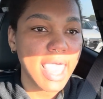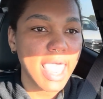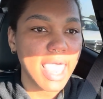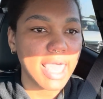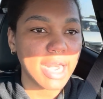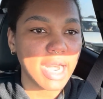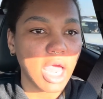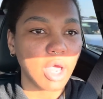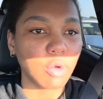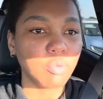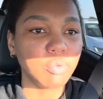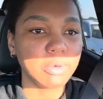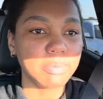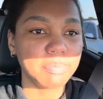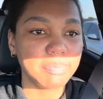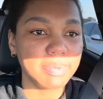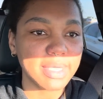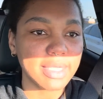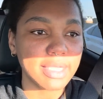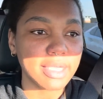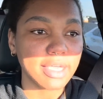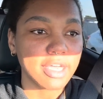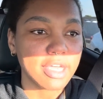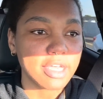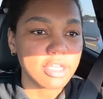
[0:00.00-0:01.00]
and I would
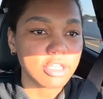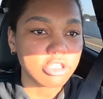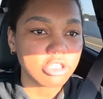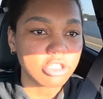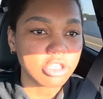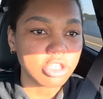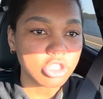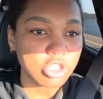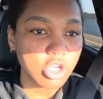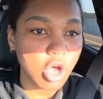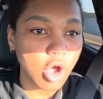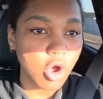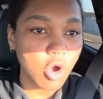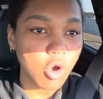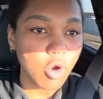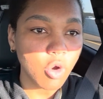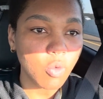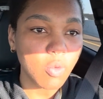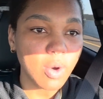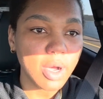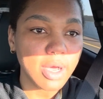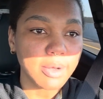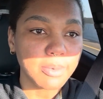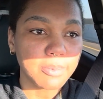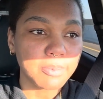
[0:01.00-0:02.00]
be
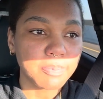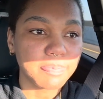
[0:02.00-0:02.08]
so